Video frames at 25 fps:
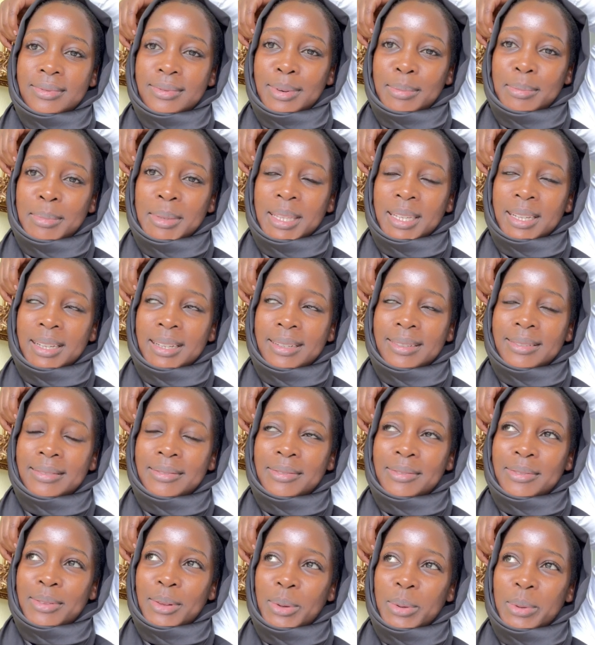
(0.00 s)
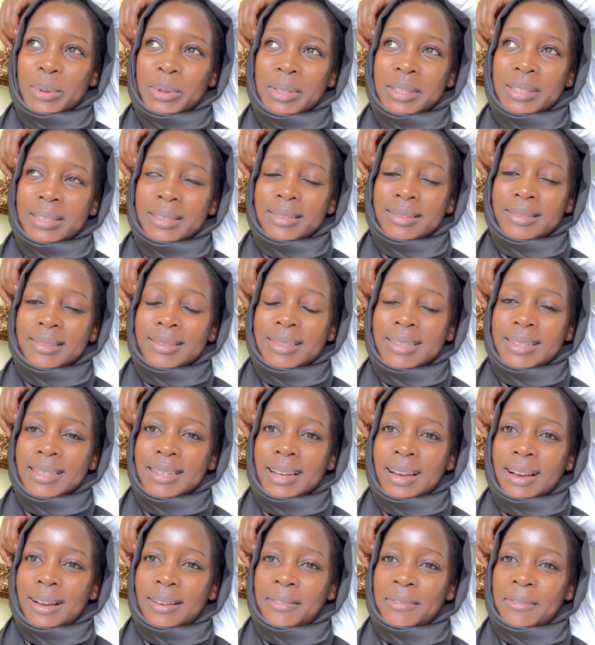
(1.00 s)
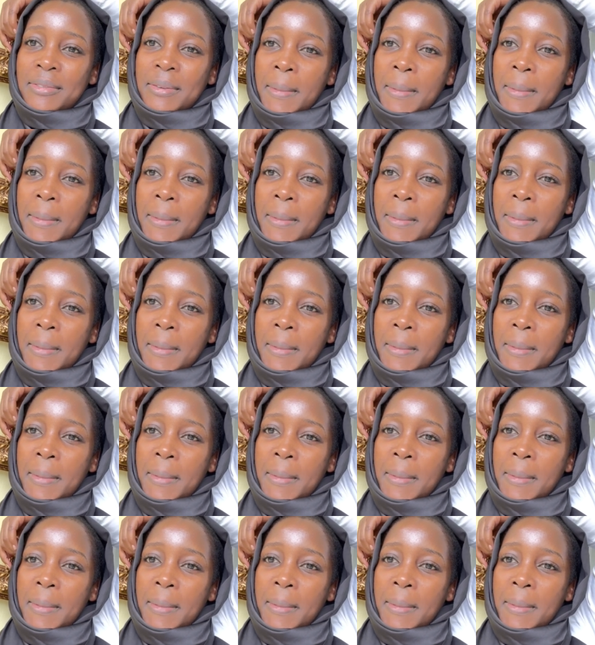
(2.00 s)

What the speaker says: Ramadan vlogs and stuff.